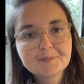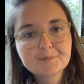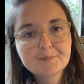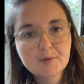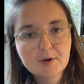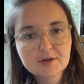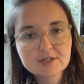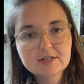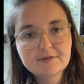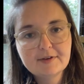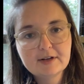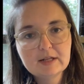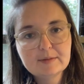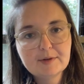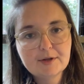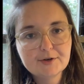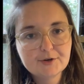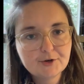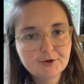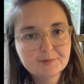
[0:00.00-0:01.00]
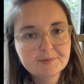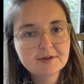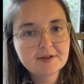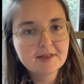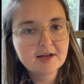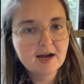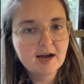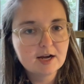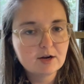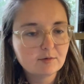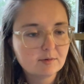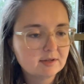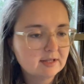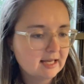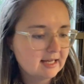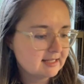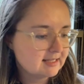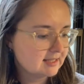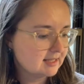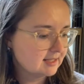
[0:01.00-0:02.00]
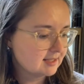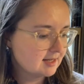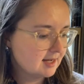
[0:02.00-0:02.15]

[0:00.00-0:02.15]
books available on Hoopla that kind of relate to this